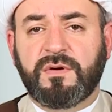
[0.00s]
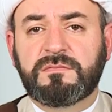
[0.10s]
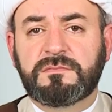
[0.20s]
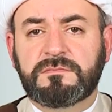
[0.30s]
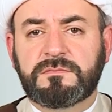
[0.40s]

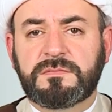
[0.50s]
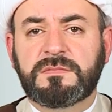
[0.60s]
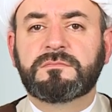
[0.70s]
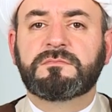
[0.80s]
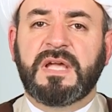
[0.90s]
ago,
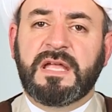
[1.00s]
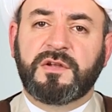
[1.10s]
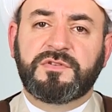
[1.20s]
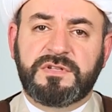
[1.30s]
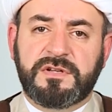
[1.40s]

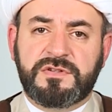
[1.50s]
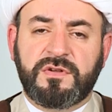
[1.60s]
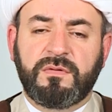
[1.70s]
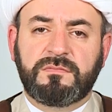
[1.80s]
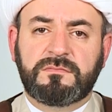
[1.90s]
800 years
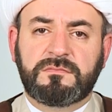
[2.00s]
ago,